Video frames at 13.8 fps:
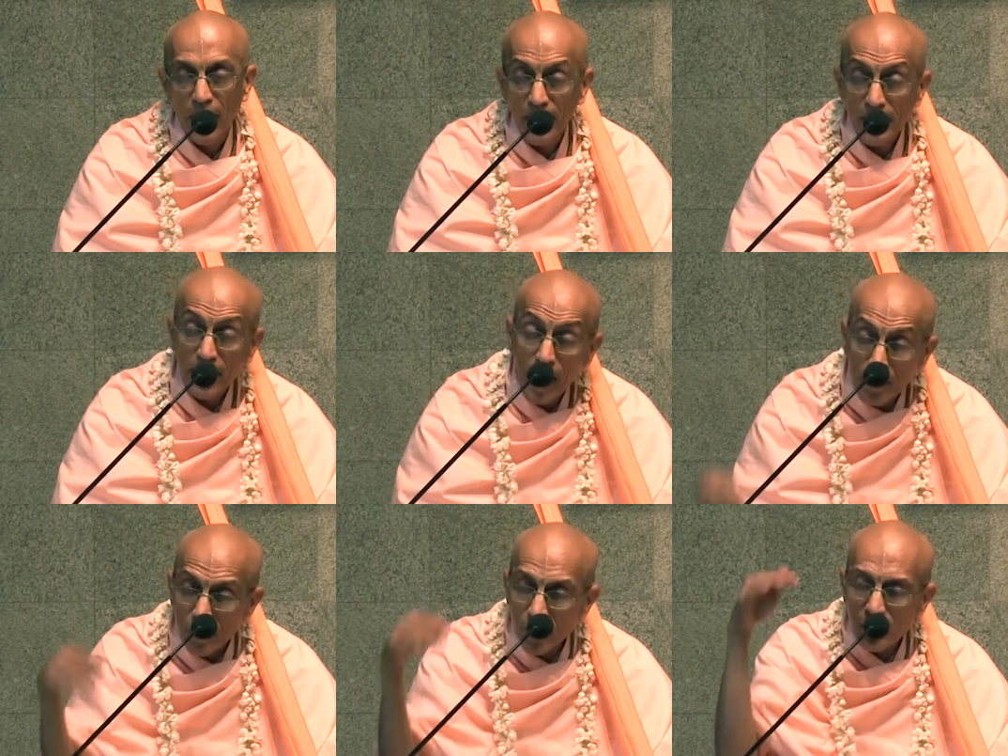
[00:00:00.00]
and
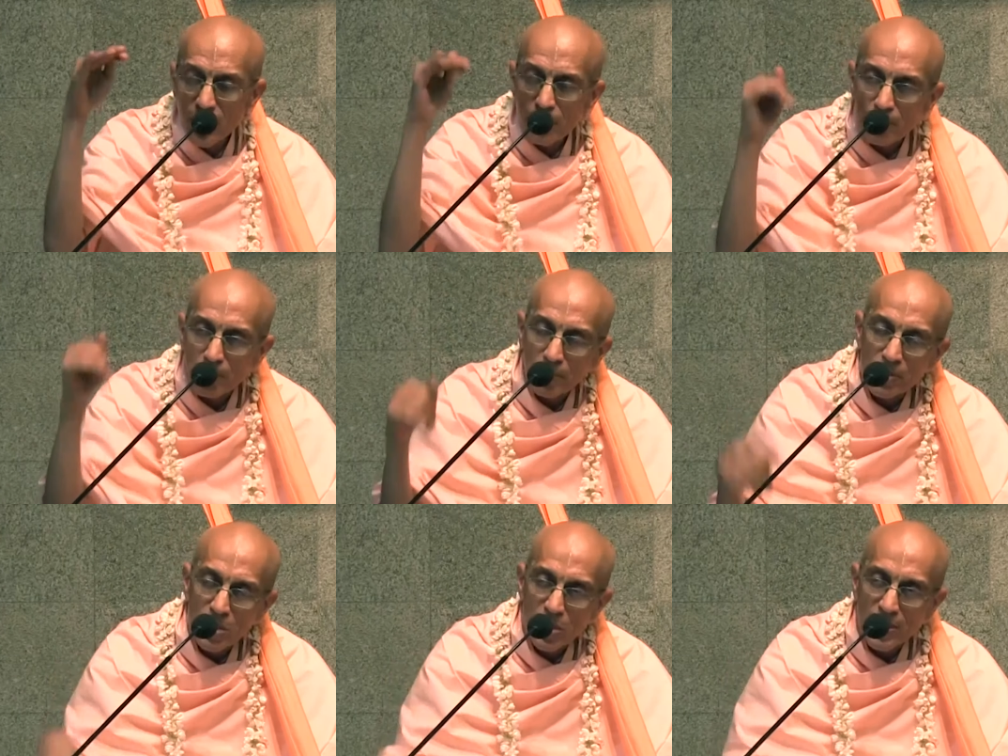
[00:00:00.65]
come to the
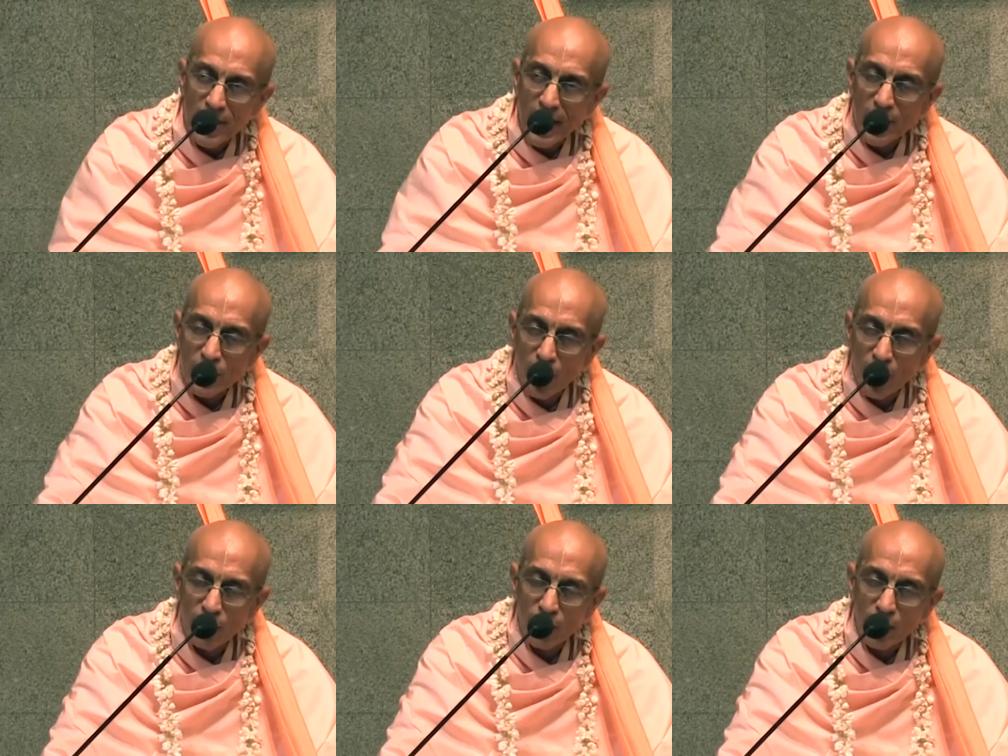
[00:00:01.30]

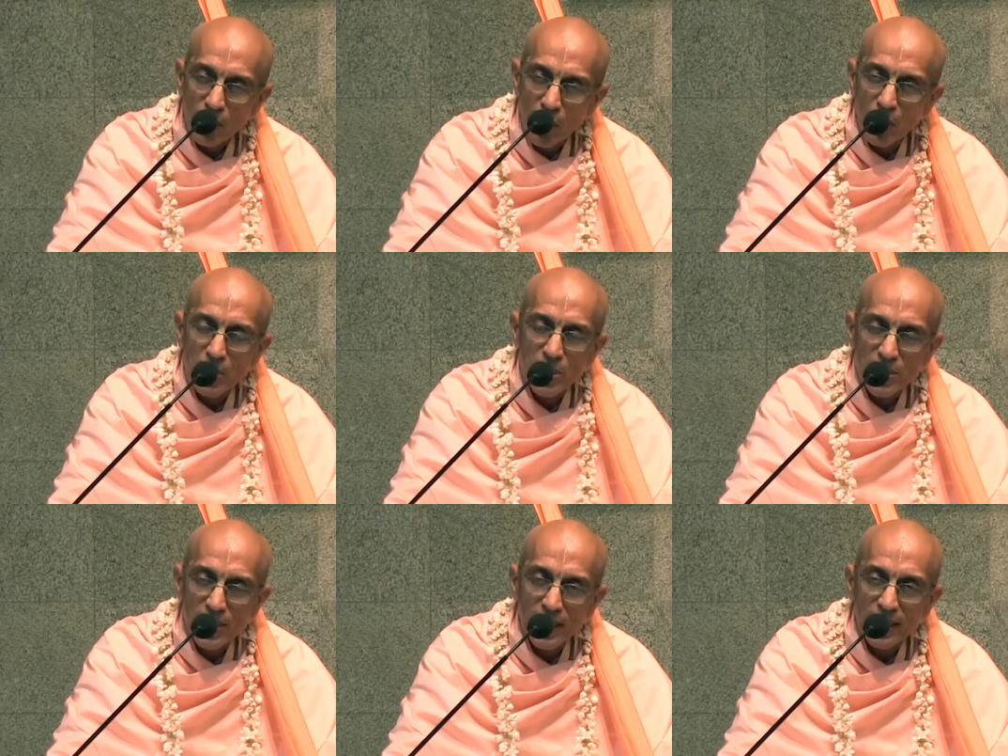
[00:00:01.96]
stage of
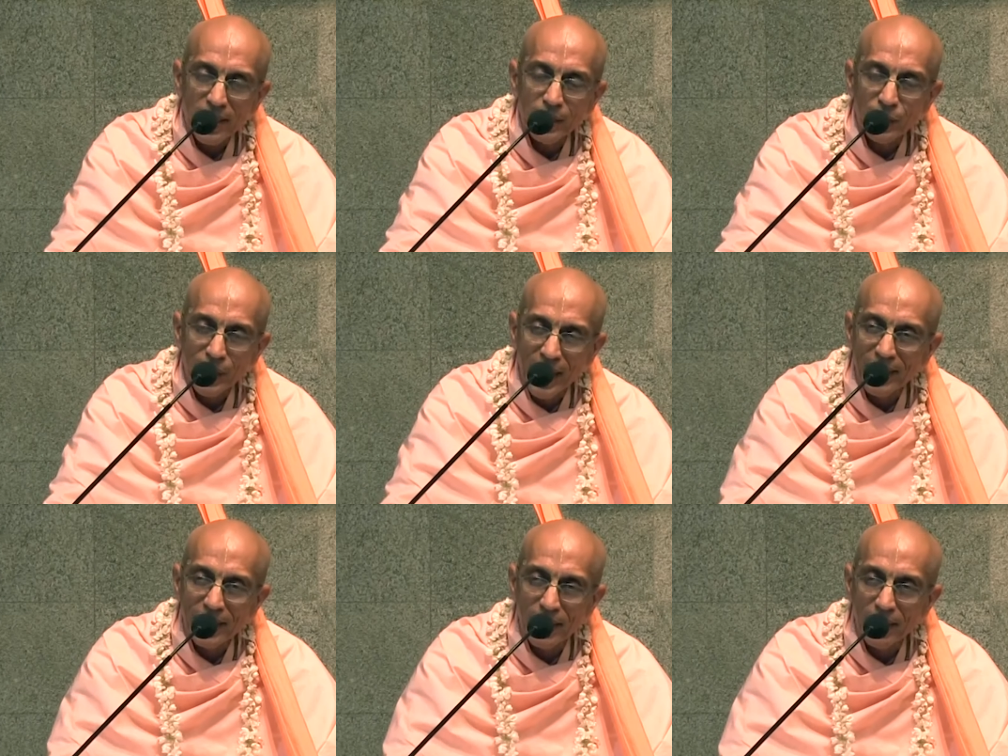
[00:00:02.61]
constantly
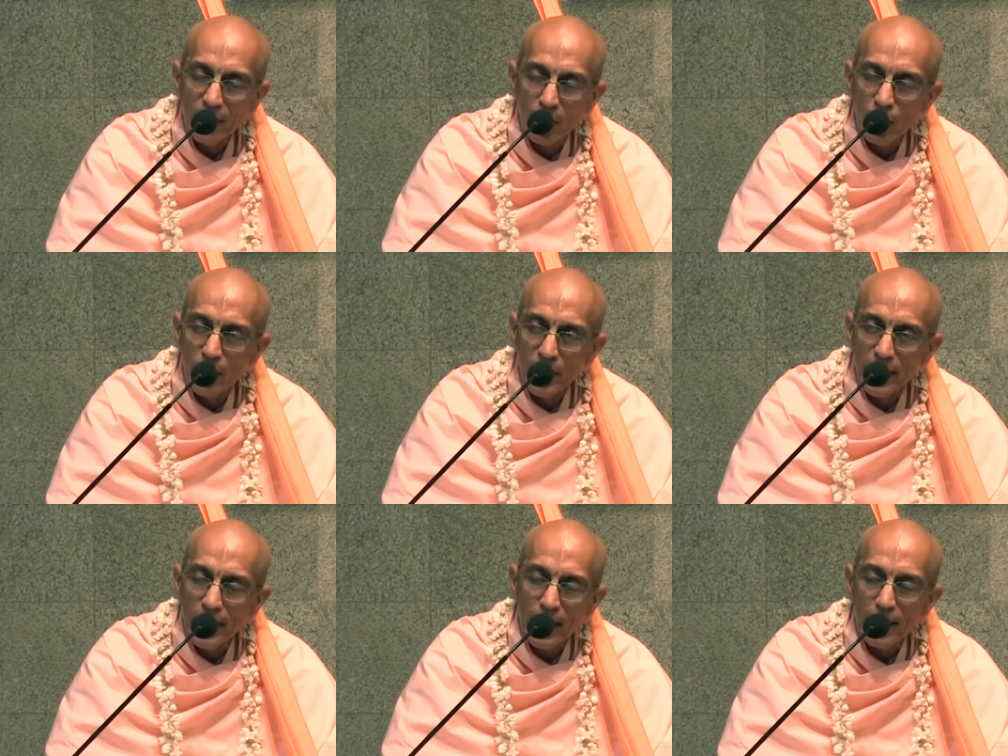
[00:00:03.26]
chanting the
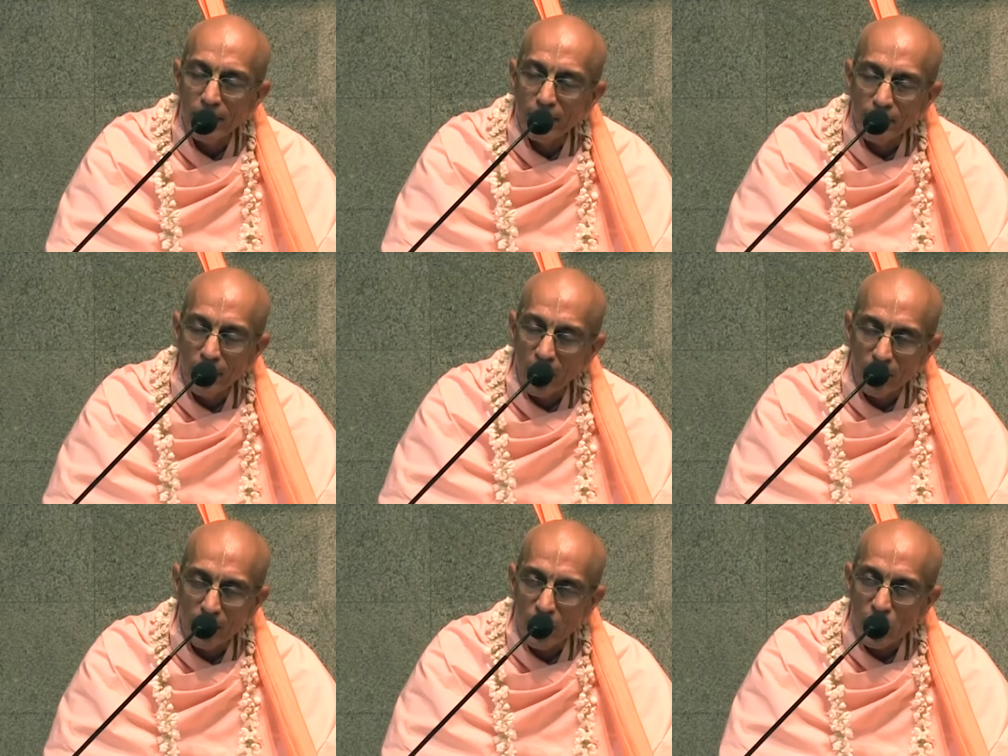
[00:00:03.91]
holy name
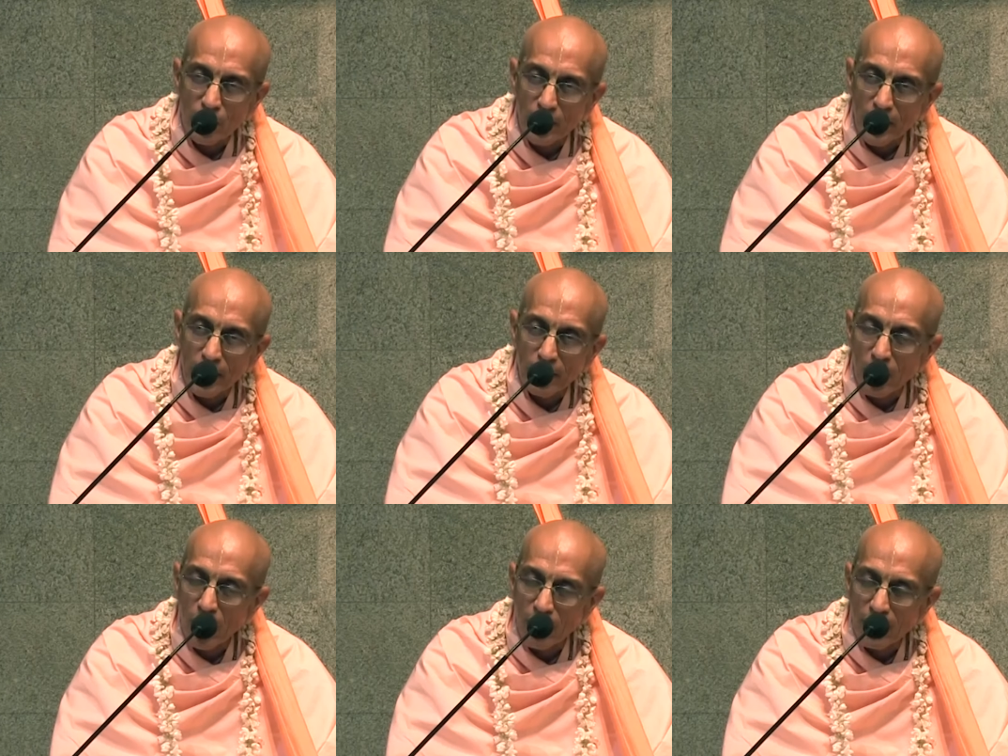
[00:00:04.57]
of the
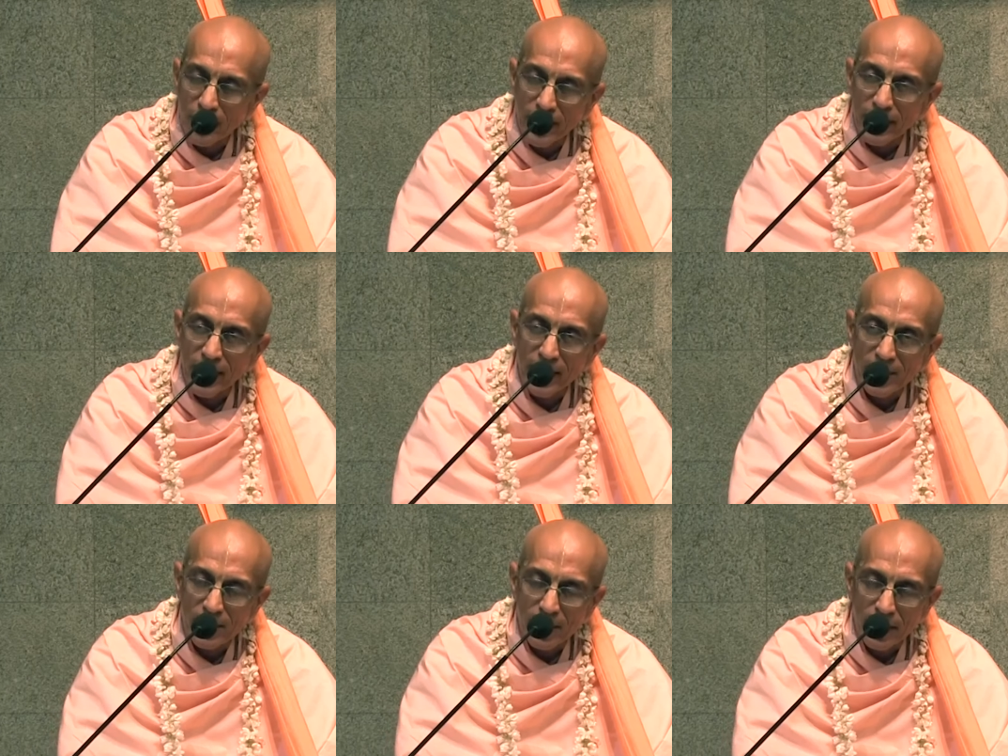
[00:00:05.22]
Supreme Lord very
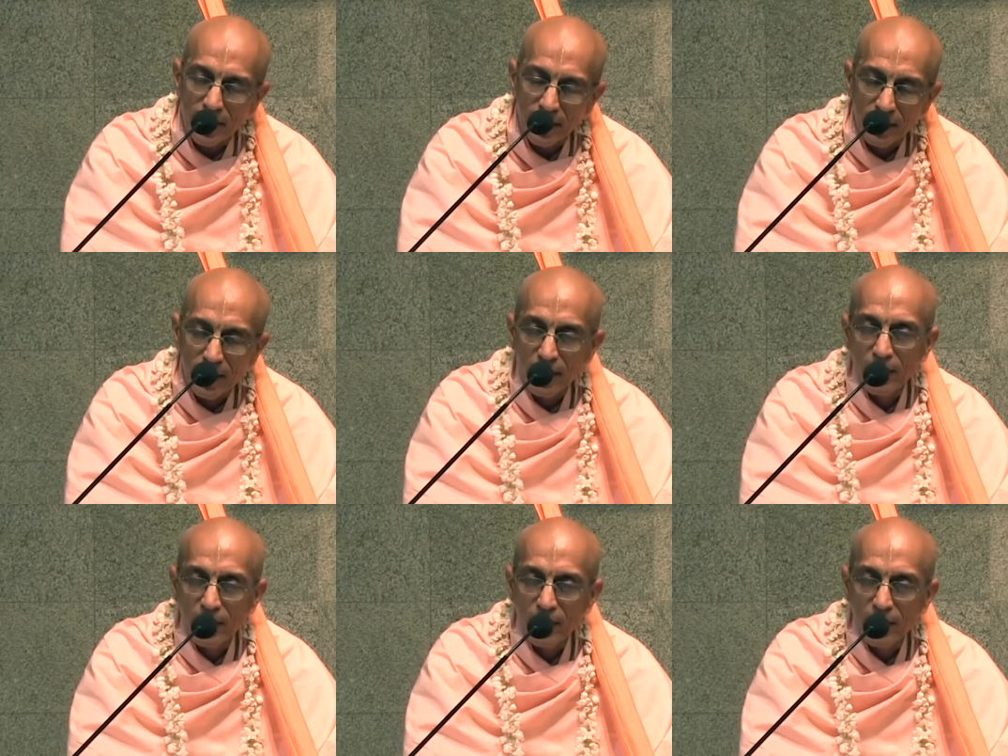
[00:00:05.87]
nicely.